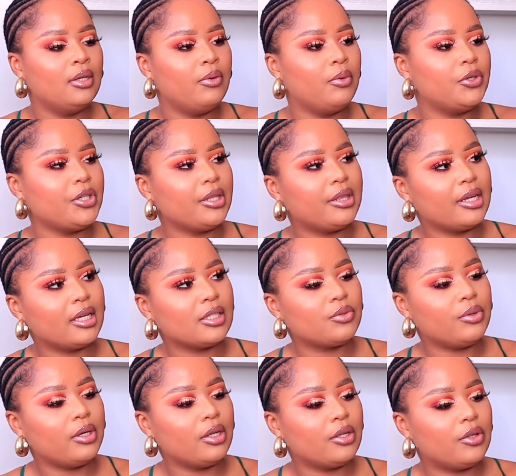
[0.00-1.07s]
which I think is
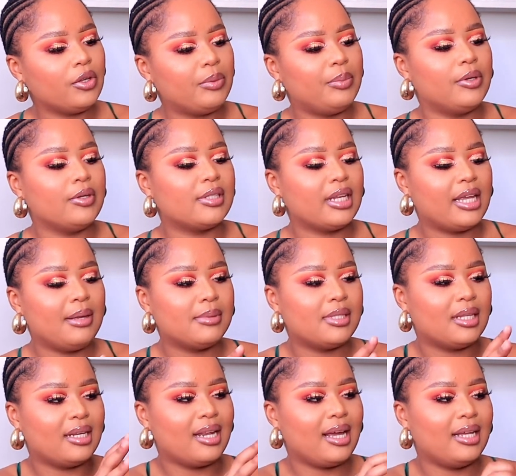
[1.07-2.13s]
really cute because it keeps
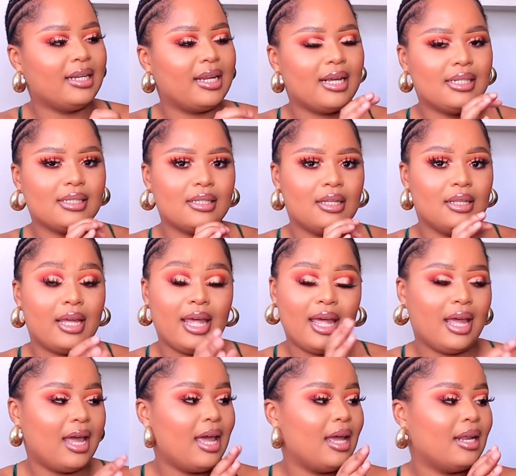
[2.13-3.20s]
the
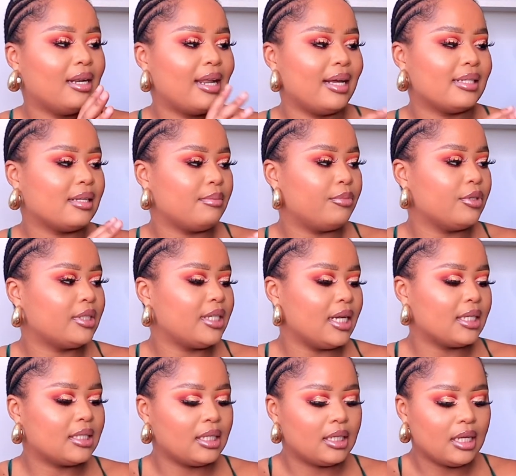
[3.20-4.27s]
hair nice and
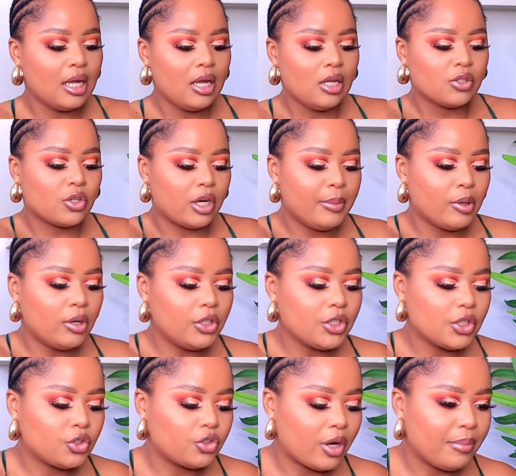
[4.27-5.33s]
protected. So let me
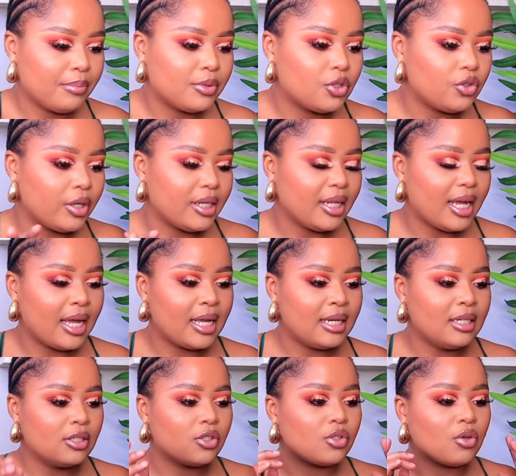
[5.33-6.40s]
just jump straight
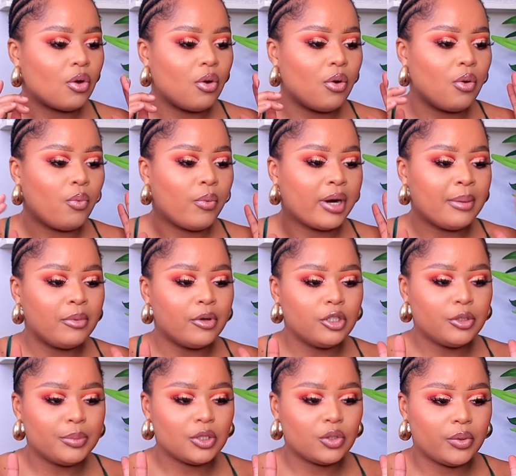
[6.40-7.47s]
in. So what I'm going
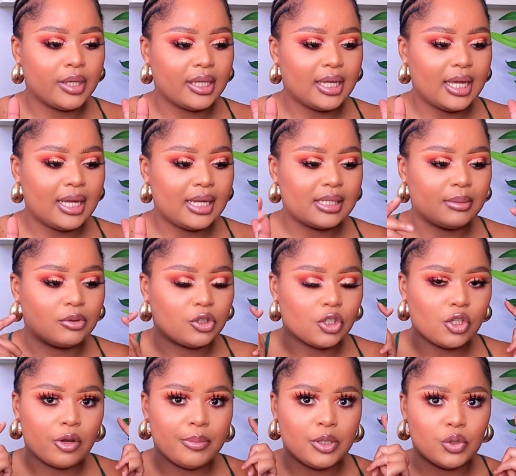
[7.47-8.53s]
to be doing is I'm
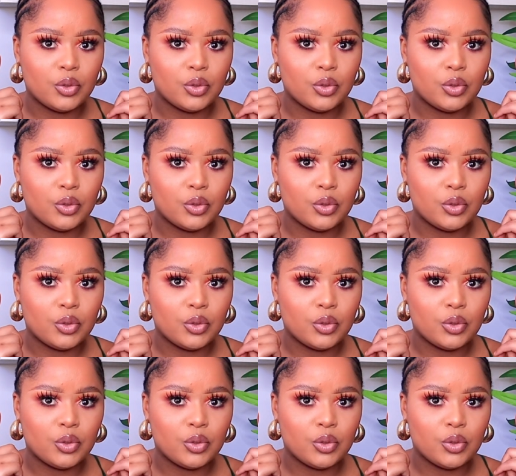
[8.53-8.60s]
just going to be